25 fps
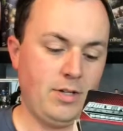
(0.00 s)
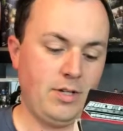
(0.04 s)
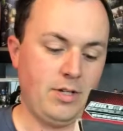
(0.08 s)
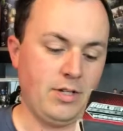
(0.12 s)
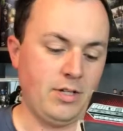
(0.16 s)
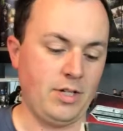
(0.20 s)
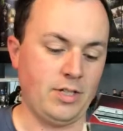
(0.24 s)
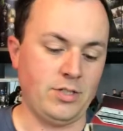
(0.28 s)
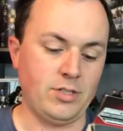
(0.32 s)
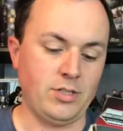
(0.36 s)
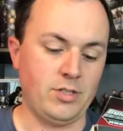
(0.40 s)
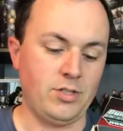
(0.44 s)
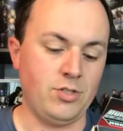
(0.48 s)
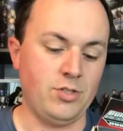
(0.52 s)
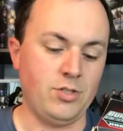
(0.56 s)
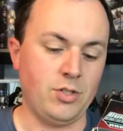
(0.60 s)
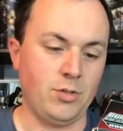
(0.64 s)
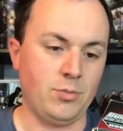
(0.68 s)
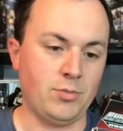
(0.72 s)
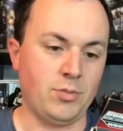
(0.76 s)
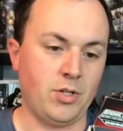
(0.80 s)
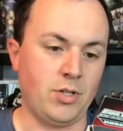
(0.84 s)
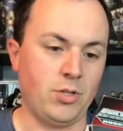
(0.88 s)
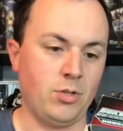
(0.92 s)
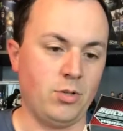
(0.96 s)
and I just
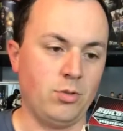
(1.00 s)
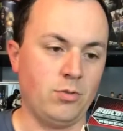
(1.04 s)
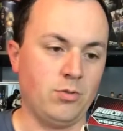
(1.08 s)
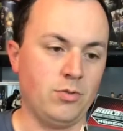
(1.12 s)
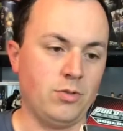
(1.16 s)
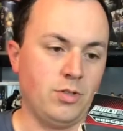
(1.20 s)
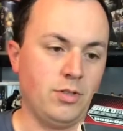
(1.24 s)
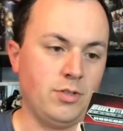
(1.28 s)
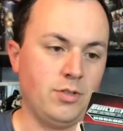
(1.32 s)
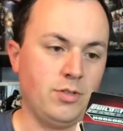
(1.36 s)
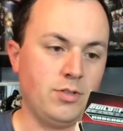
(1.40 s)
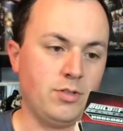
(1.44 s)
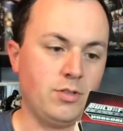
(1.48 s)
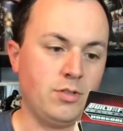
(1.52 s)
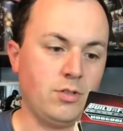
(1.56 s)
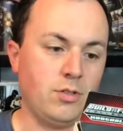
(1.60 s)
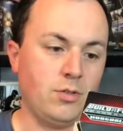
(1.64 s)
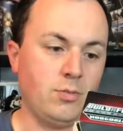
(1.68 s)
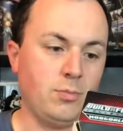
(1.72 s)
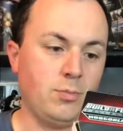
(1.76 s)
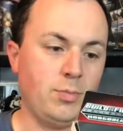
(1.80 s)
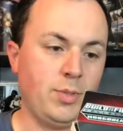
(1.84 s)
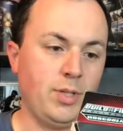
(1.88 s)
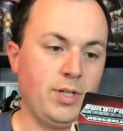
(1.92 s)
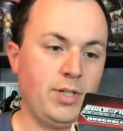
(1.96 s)
jumped all over it.
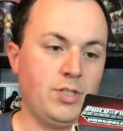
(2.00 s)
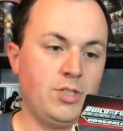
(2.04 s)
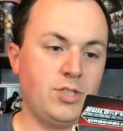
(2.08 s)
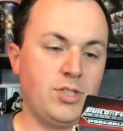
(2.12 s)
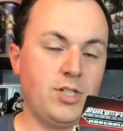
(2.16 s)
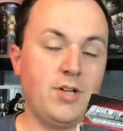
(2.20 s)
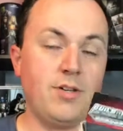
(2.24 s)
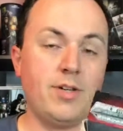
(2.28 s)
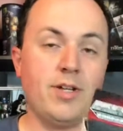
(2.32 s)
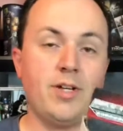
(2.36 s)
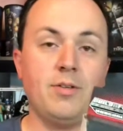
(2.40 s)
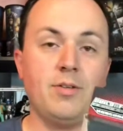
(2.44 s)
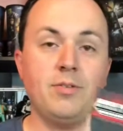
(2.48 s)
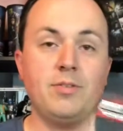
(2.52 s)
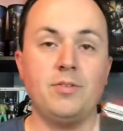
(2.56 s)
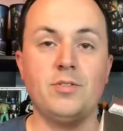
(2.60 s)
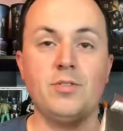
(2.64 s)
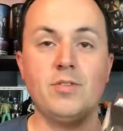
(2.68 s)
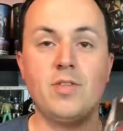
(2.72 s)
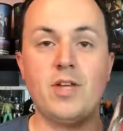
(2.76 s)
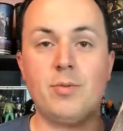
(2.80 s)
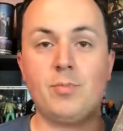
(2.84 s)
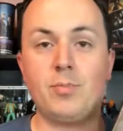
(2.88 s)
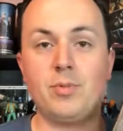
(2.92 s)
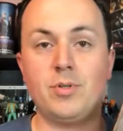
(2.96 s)
So big shout out to
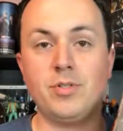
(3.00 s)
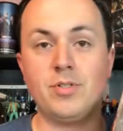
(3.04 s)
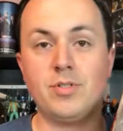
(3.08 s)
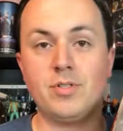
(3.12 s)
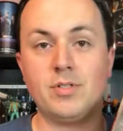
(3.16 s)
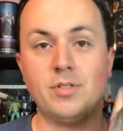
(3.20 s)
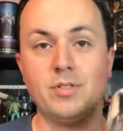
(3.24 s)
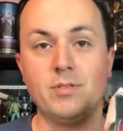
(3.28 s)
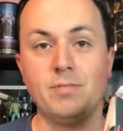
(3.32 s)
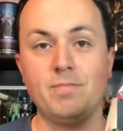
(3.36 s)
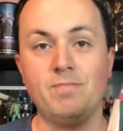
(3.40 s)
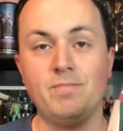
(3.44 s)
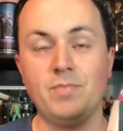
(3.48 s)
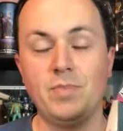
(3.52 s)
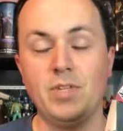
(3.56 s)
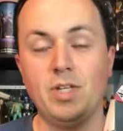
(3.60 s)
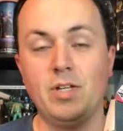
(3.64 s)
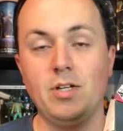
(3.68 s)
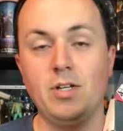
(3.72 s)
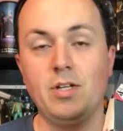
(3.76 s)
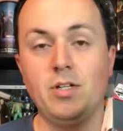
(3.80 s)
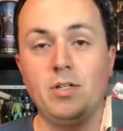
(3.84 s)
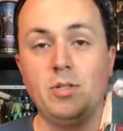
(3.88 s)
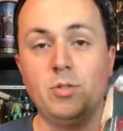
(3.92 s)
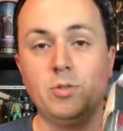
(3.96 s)
that person
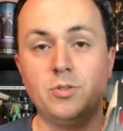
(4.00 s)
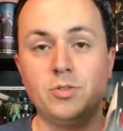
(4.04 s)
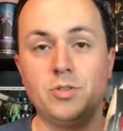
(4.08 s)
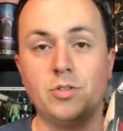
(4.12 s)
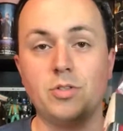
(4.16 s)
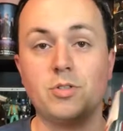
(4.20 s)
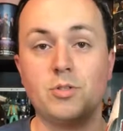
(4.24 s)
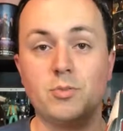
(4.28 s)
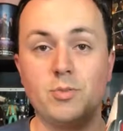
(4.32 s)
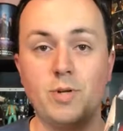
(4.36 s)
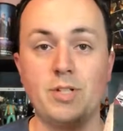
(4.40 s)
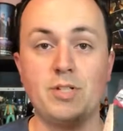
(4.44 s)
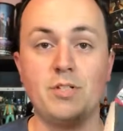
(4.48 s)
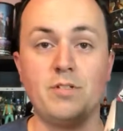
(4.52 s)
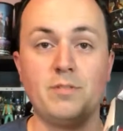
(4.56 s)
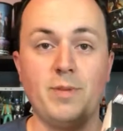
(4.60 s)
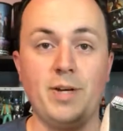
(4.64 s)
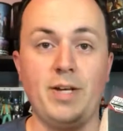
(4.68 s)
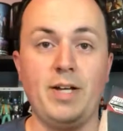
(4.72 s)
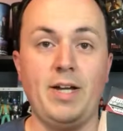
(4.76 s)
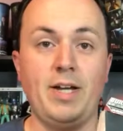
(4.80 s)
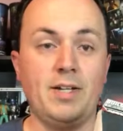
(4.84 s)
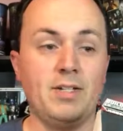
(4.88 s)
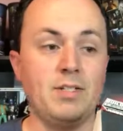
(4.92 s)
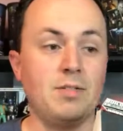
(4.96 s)
who took the rest of
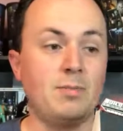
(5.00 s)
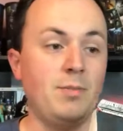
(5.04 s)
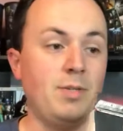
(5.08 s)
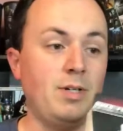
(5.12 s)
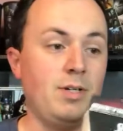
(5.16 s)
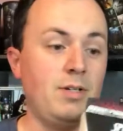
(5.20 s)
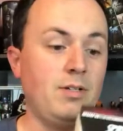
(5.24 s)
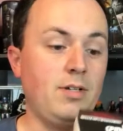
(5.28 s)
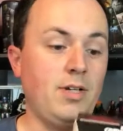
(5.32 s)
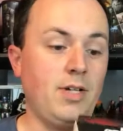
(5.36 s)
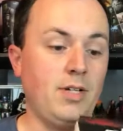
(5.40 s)
my X-Men.